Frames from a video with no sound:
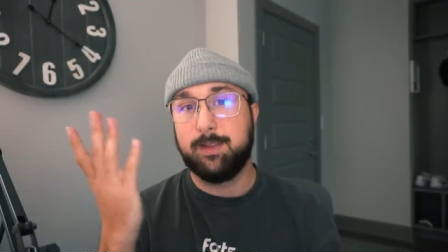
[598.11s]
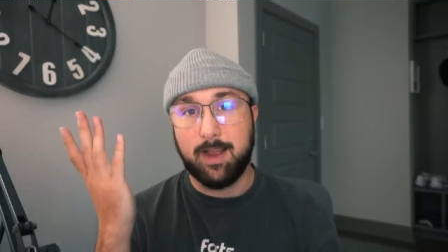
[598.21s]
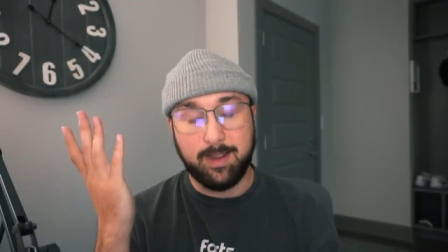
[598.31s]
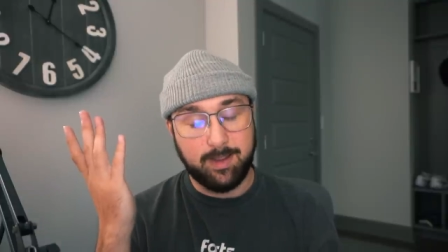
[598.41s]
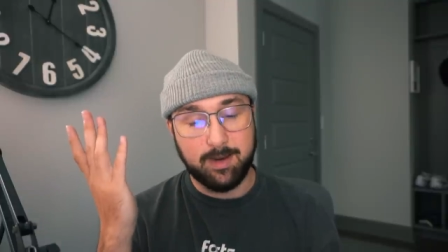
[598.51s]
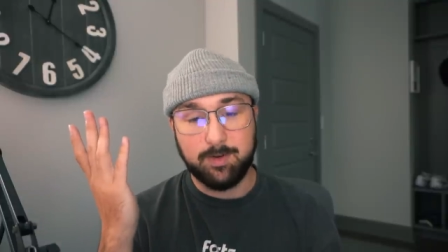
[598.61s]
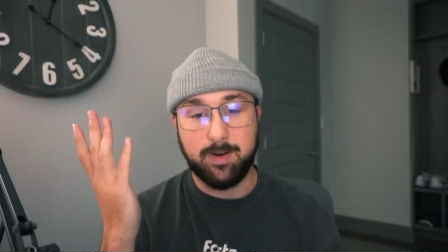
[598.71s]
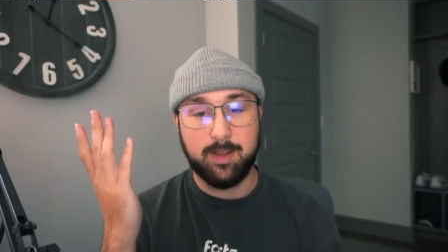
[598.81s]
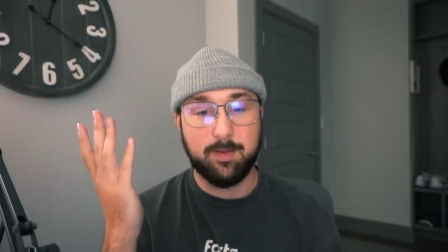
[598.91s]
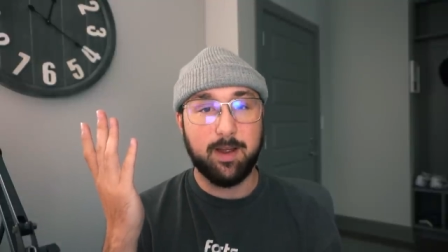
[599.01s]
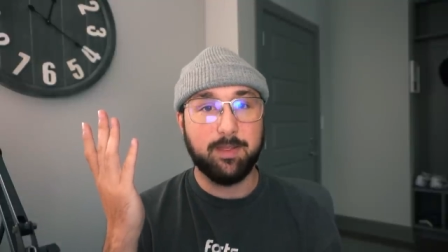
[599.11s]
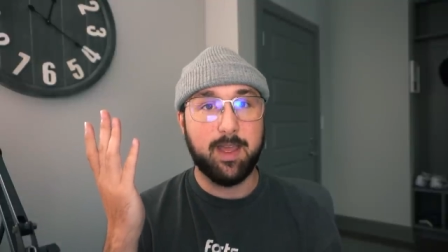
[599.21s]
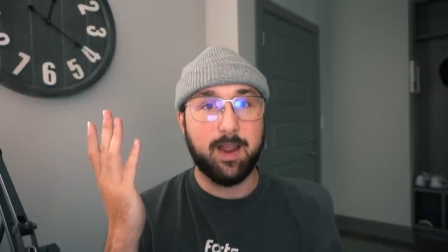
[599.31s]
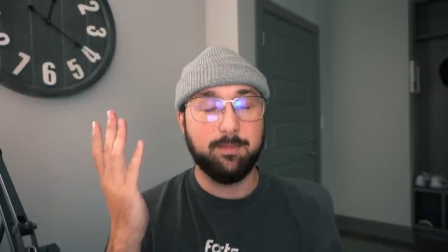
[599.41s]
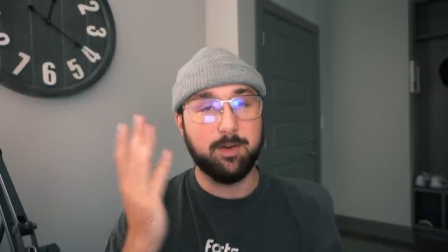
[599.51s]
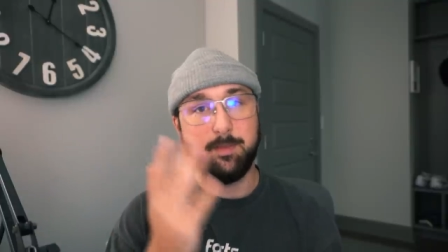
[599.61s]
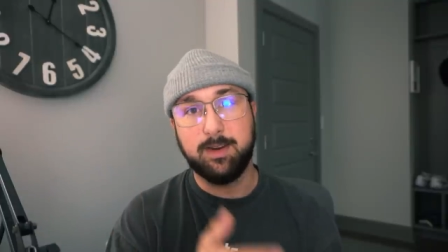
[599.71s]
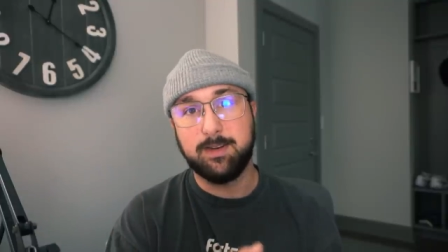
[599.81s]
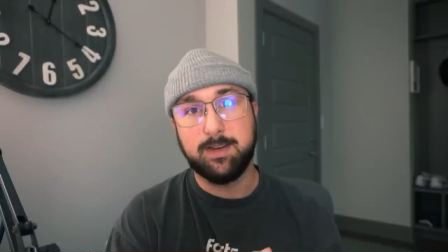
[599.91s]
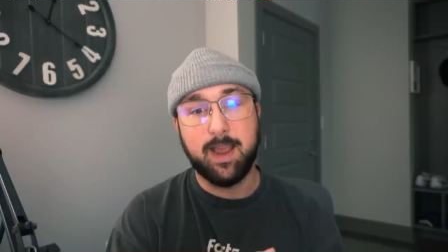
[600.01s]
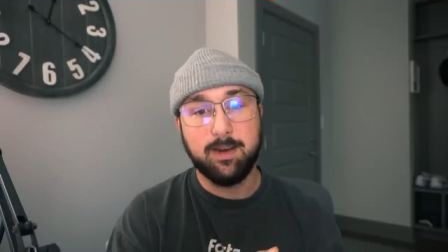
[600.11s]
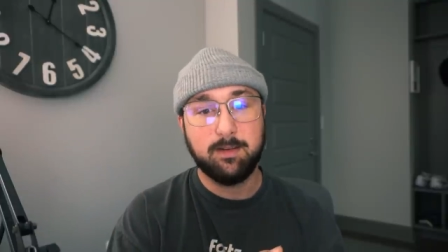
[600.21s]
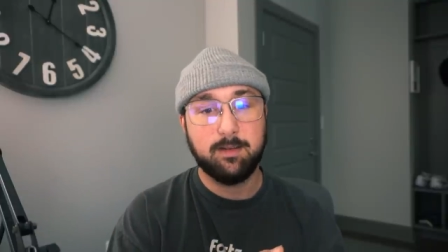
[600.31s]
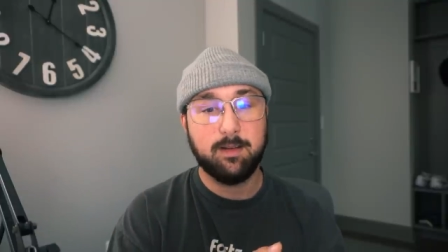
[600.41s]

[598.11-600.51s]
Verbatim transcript: I can't do anything about that. You're going to be in debt